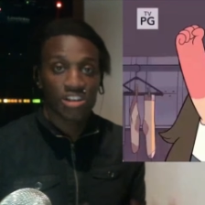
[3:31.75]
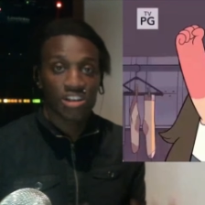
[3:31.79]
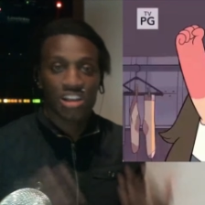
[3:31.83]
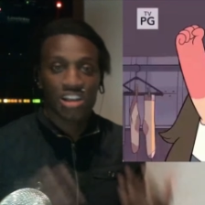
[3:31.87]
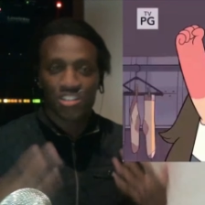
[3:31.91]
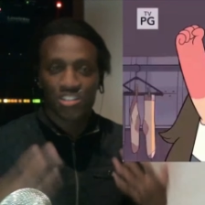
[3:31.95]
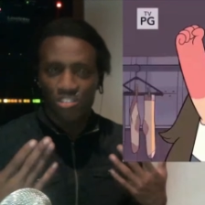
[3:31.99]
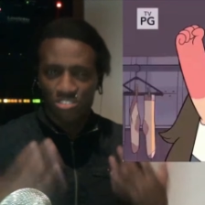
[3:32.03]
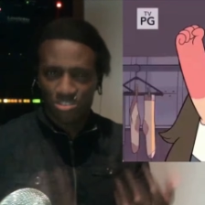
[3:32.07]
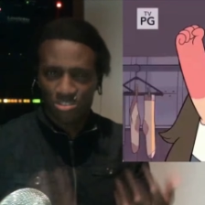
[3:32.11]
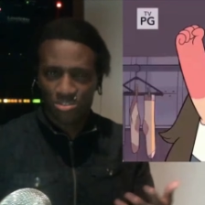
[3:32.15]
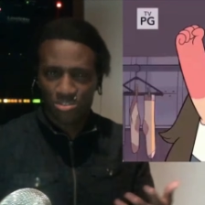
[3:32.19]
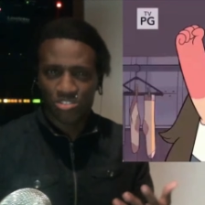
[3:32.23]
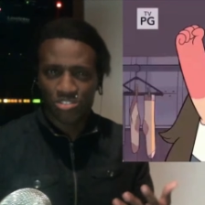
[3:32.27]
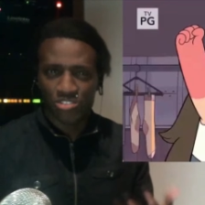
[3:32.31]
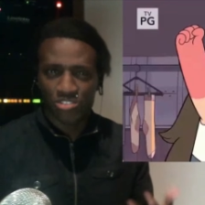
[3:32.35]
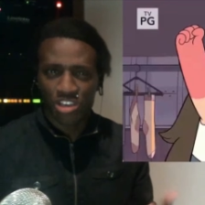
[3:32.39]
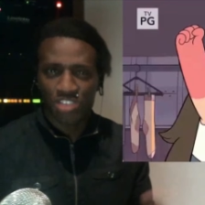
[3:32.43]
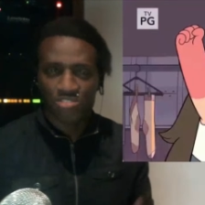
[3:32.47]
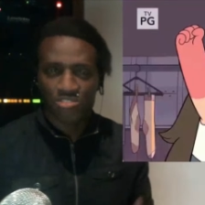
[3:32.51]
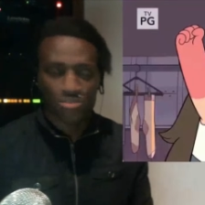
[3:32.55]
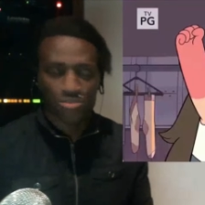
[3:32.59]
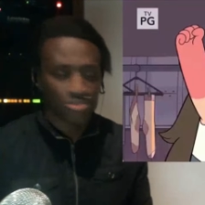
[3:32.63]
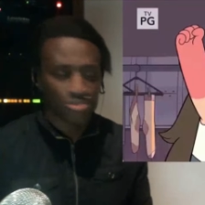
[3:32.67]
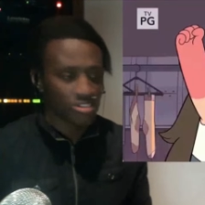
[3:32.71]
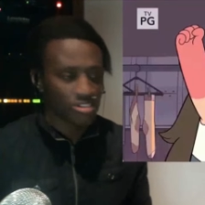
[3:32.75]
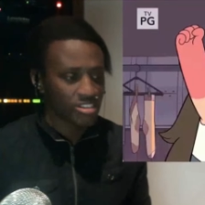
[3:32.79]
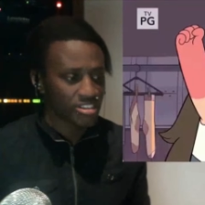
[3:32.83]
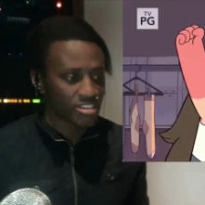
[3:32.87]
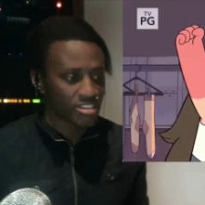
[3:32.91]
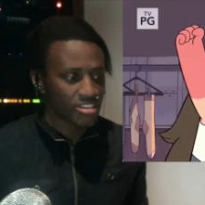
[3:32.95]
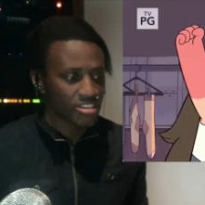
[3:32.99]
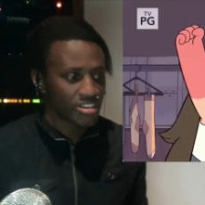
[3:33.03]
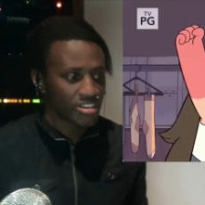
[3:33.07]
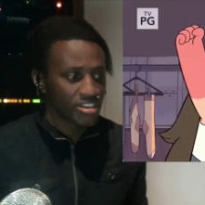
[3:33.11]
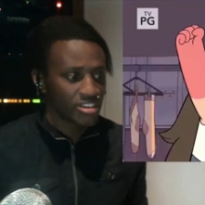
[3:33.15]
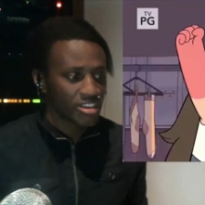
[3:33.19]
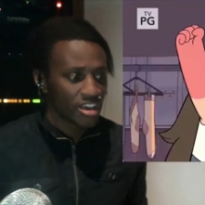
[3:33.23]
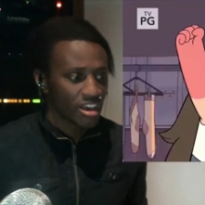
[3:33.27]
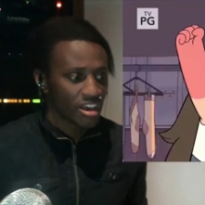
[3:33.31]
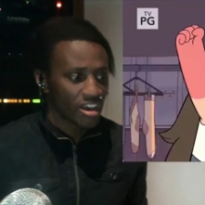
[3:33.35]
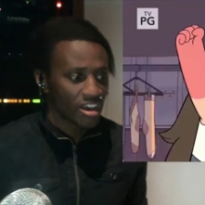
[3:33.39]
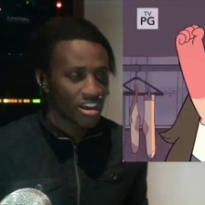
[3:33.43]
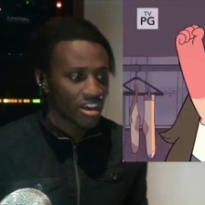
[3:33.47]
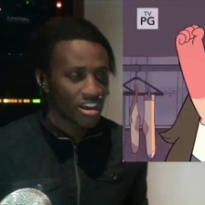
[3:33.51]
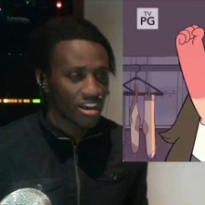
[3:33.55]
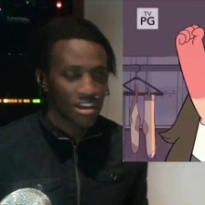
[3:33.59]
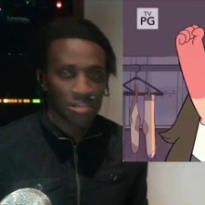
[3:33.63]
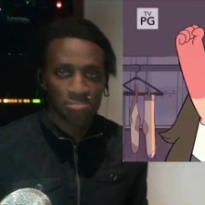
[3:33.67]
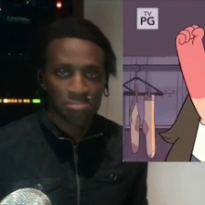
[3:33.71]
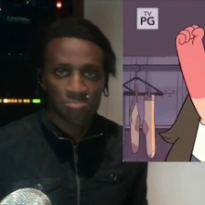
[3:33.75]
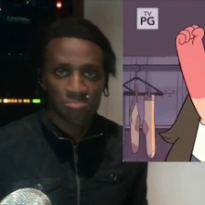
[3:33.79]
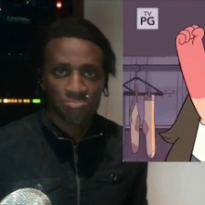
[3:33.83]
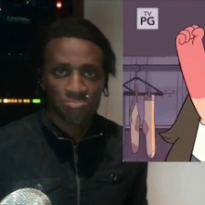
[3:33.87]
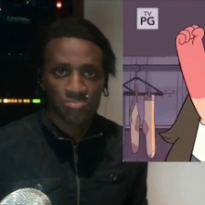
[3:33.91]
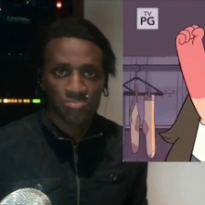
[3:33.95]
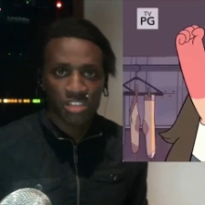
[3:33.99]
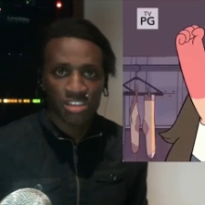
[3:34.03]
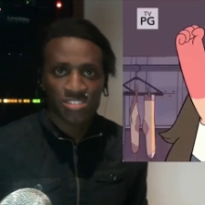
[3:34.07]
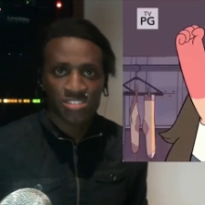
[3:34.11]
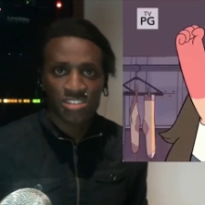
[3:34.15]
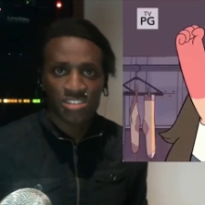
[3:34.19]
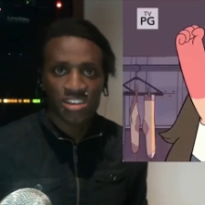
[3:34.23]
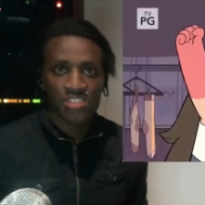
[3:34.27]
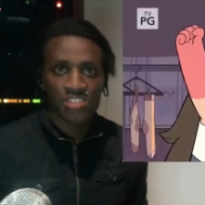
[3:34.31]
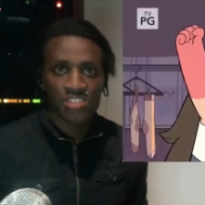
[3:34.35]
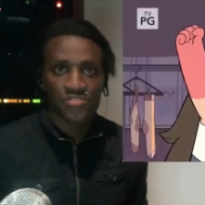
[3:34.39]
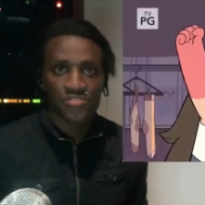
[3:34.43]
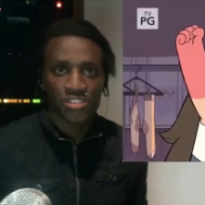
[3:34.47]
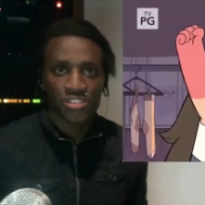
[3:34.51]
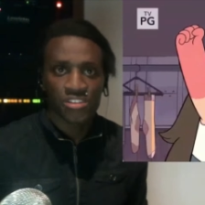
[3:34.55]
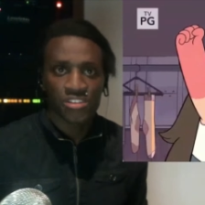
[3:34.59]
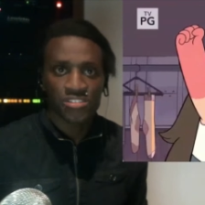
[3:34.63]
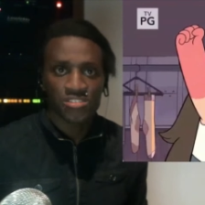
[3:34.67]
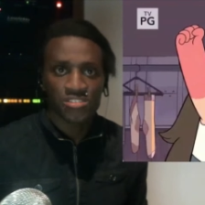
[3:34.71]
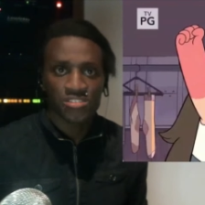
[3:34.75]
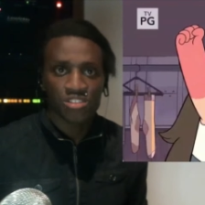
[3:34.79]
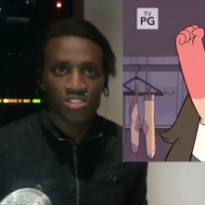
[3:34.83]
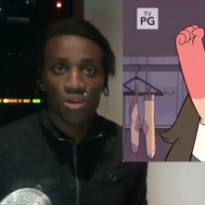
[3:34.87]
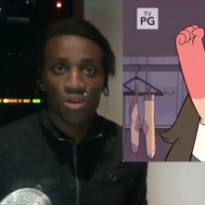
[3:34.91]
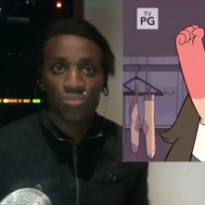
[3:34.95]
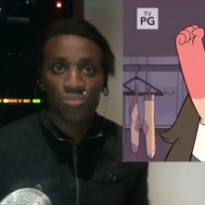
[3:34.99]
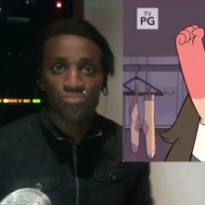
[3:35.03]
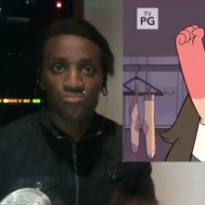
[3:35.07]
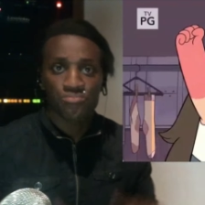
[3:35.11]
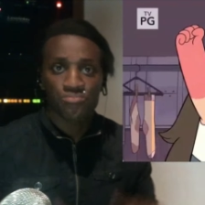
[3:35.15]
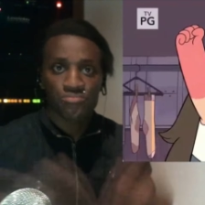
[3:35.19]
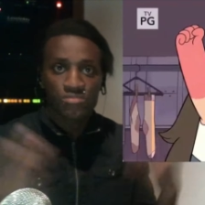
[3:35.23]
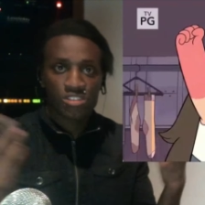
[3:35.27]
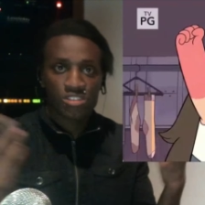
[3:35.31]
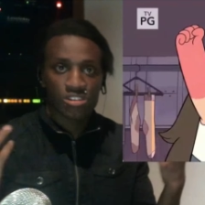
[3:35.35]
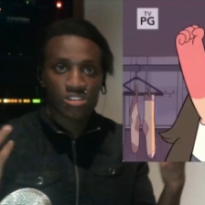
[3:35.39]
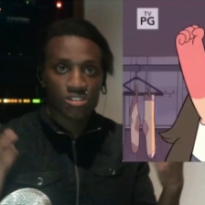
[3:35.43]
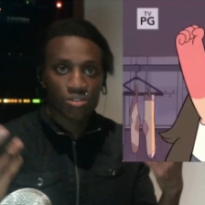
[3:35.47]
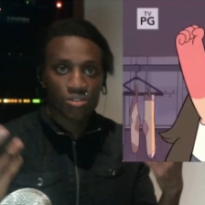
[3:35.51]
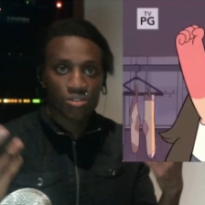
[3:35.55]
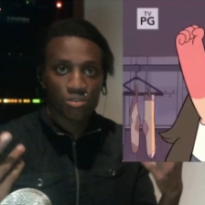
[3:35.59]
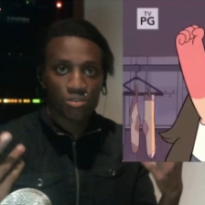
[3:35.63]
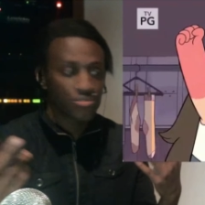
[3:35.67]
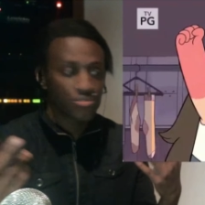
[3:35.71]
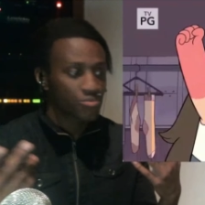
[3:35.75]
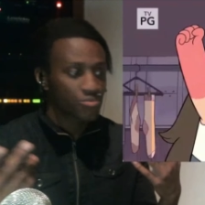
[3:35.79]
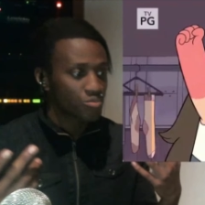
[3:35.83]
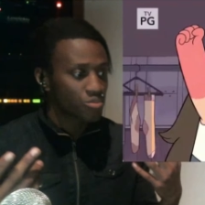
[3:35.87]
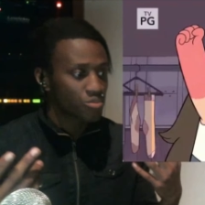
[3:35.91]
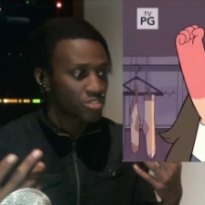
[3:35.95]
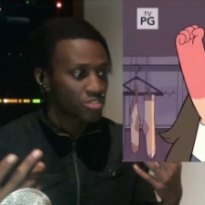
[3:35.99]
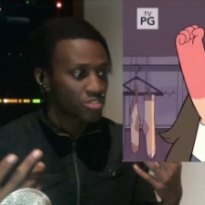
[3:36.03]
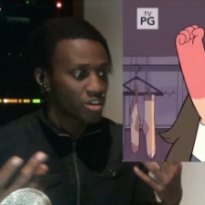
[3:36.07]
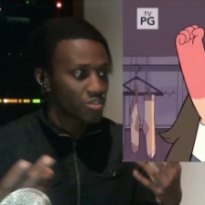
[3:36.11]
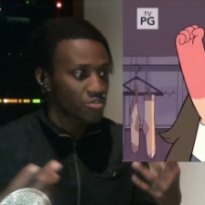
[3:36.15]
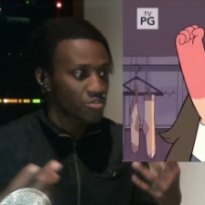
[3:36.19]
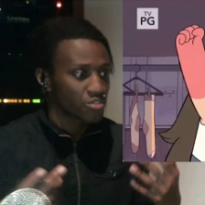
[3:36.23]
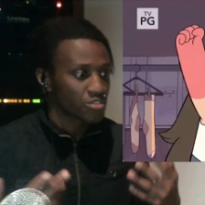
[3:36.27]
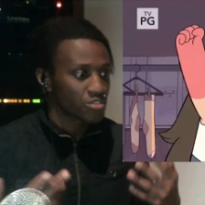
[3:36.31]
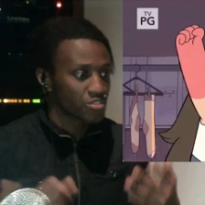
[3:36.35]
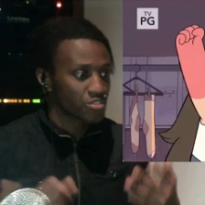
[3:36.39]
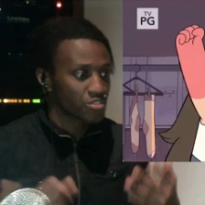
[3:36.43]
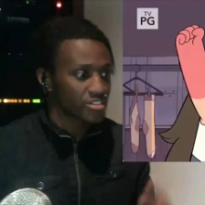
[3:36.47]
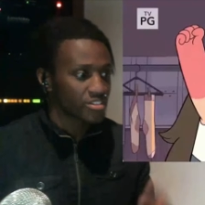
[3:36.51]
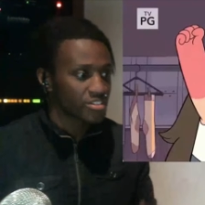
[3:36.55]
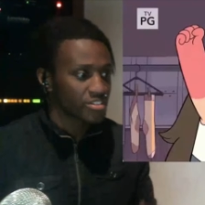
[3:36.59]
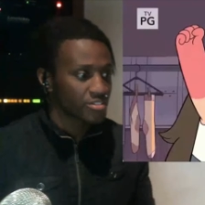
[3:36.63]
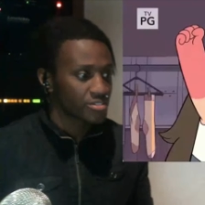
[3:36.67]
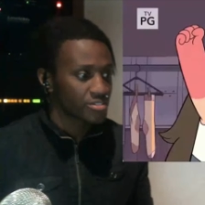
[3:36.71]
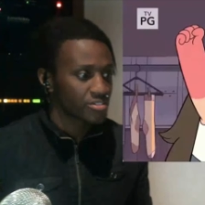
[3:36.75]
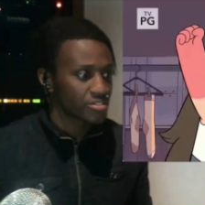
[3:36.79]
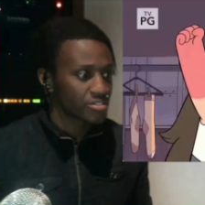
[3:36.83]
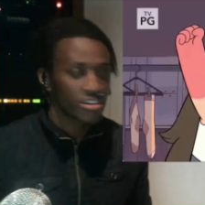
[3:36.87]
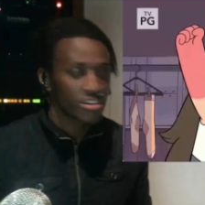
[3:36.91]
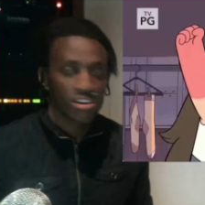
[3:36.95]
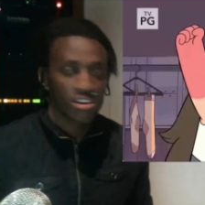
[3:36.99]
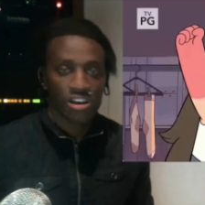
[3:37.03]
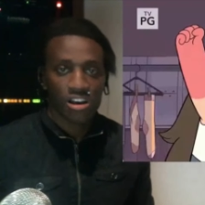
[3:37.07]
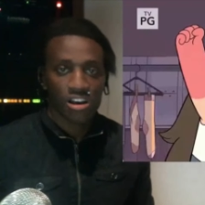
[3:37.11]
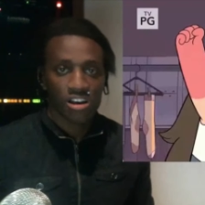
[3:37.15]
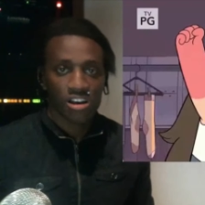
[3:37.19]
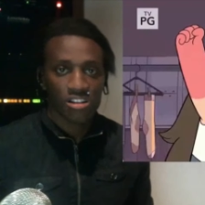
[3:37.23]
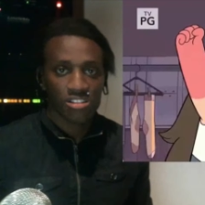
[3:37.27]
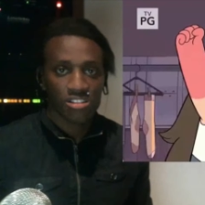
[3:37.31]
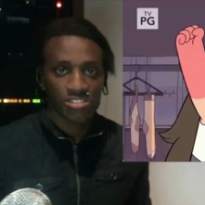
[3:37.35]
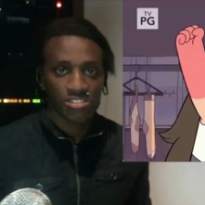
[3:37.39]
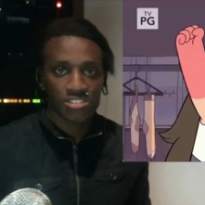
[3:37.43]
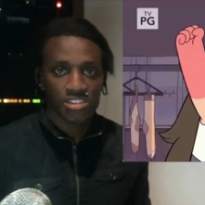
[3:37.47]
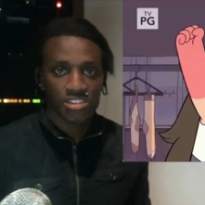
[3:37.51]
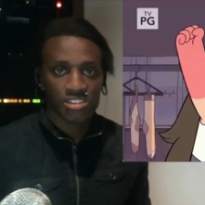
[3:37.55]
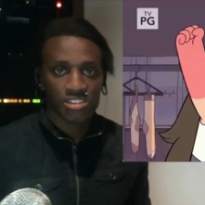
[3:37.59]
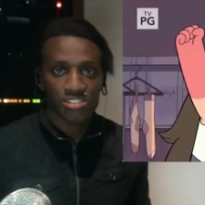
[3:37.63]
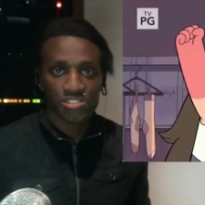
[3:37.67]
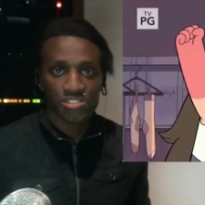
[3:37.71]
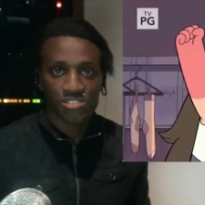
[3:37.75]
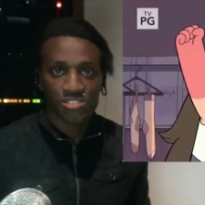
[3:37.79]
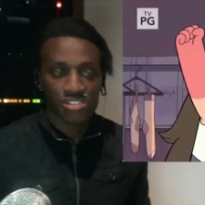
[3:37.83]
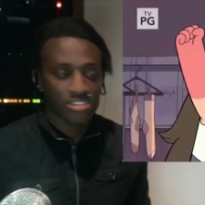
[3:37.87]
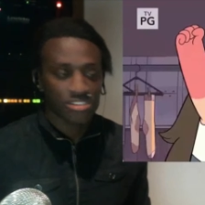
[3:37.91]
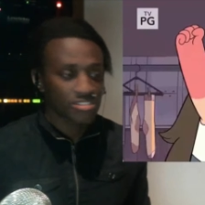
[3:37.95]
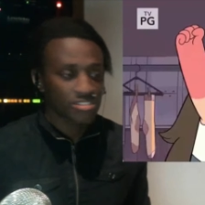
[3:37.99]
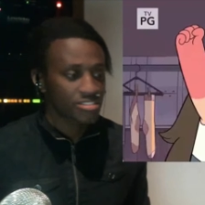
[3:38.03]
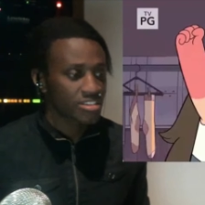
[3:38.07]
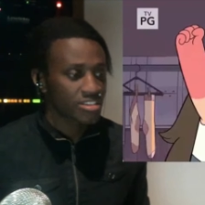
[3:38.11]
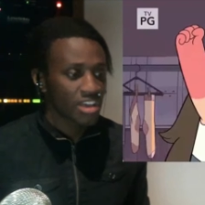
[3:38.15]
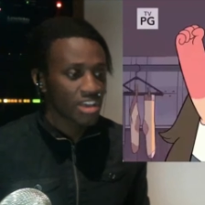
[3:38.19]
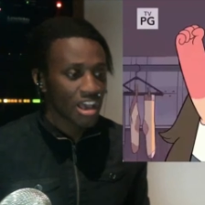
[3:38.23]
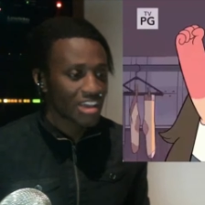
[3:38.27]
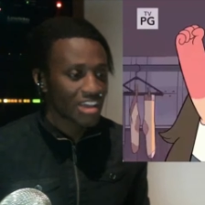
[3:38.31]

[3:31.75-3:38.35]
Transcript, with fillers: I know some of you guys are pretty um, excited for this. So with, without further ado, Uh, let's get into this.